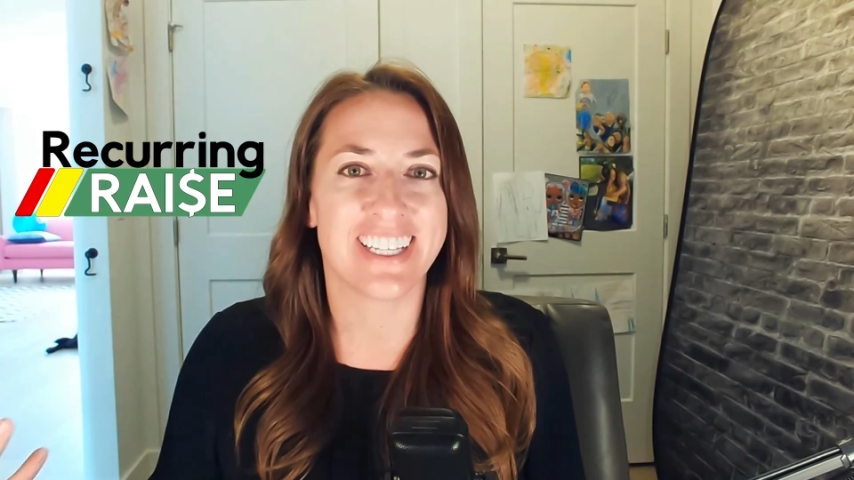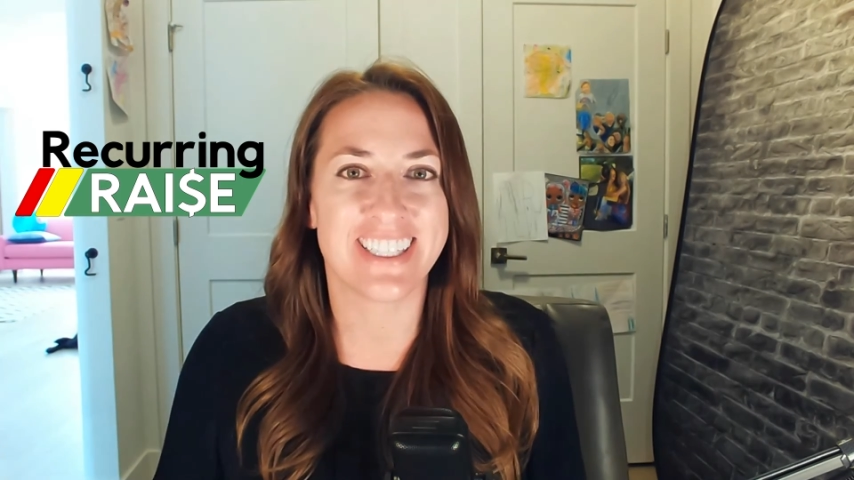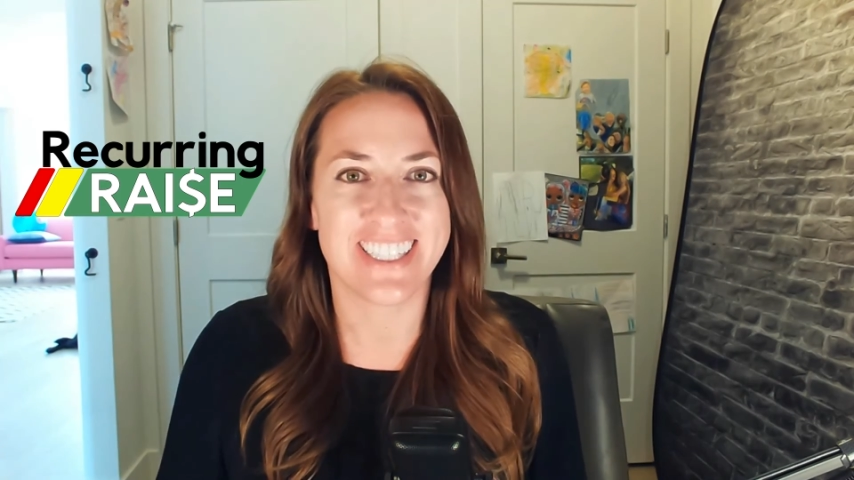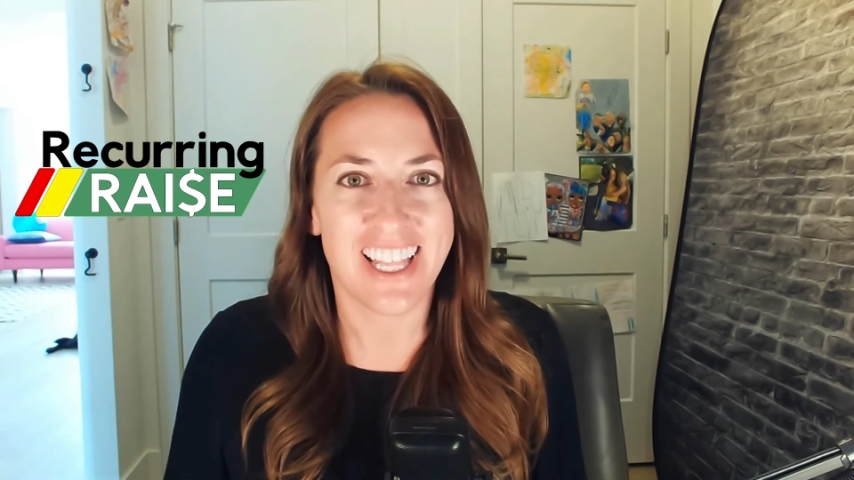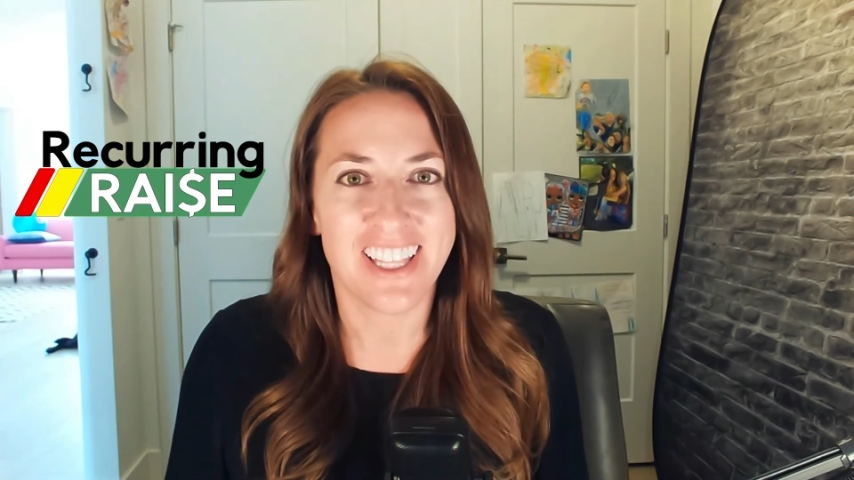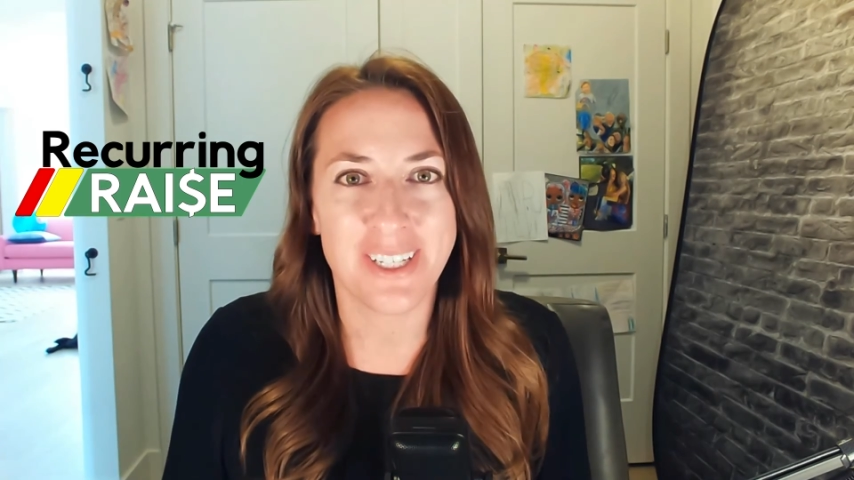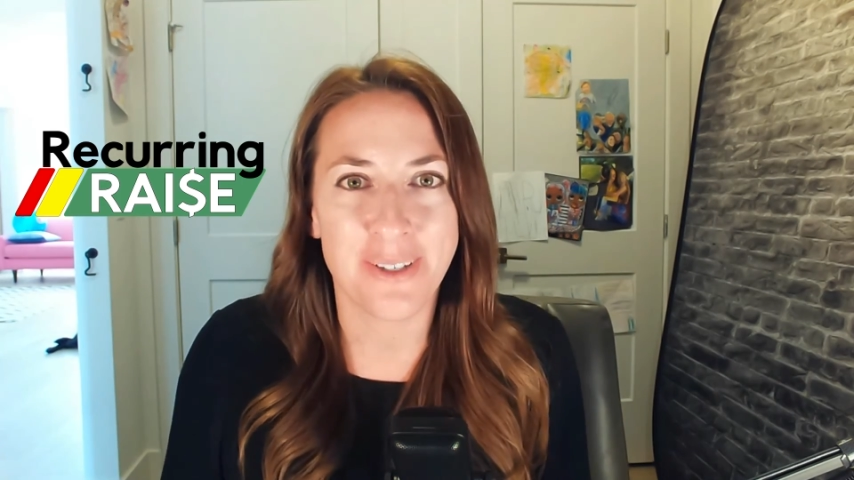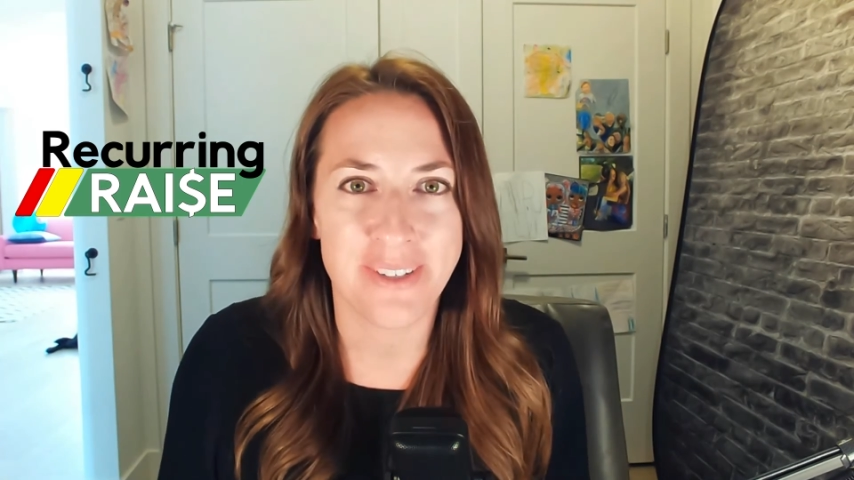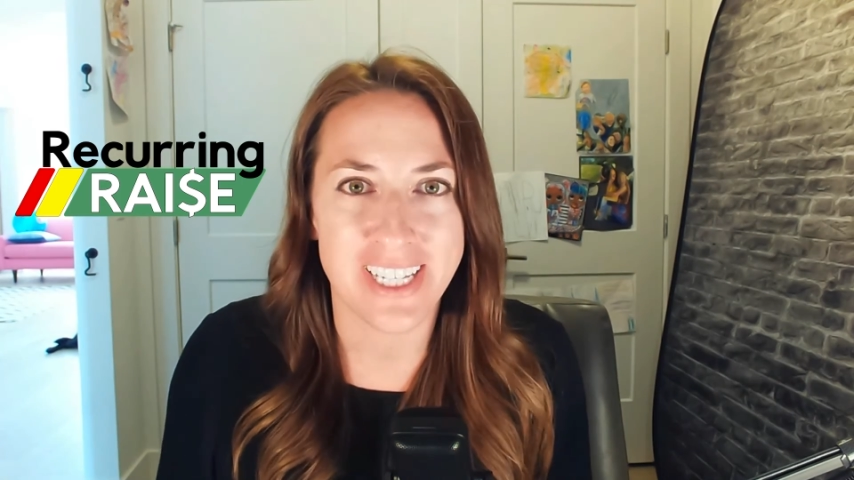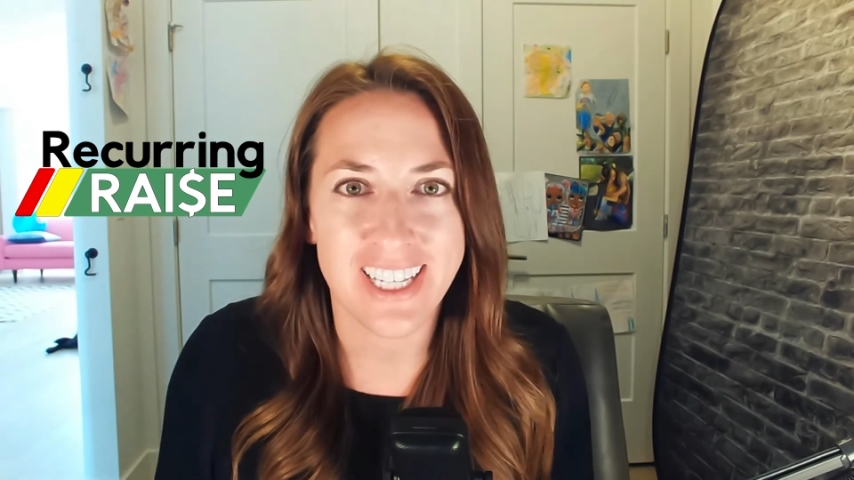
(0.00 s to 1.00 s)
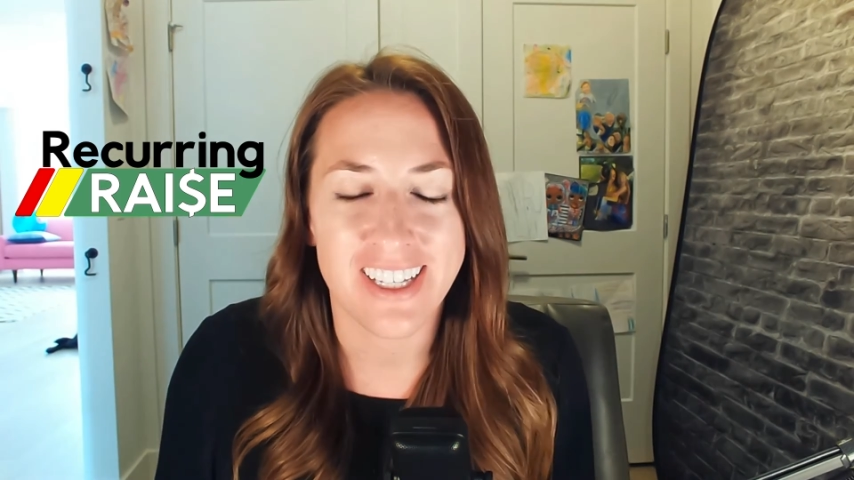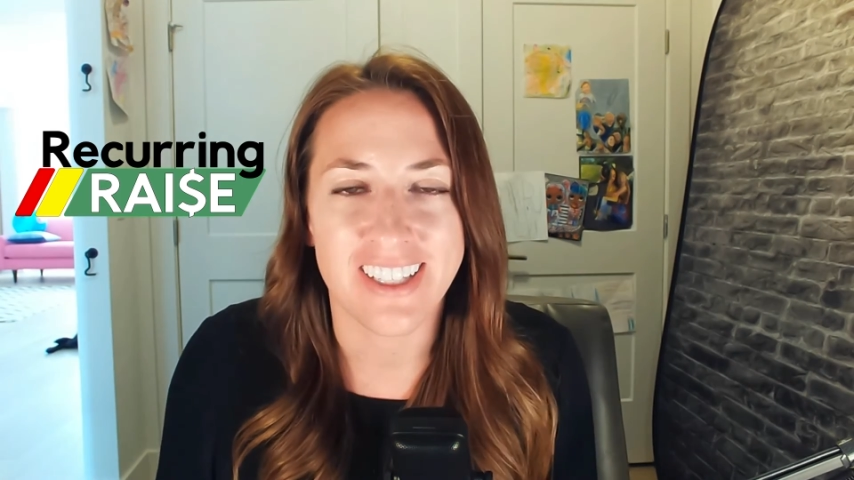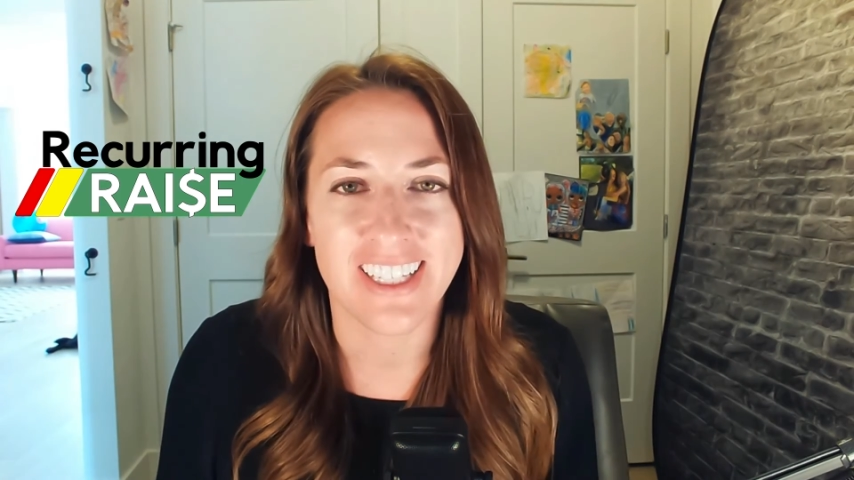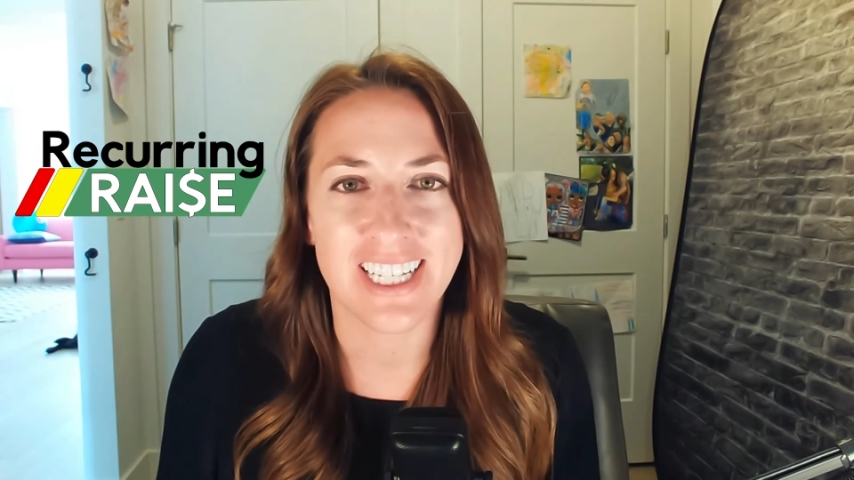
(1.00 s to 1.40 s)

sell a new deal.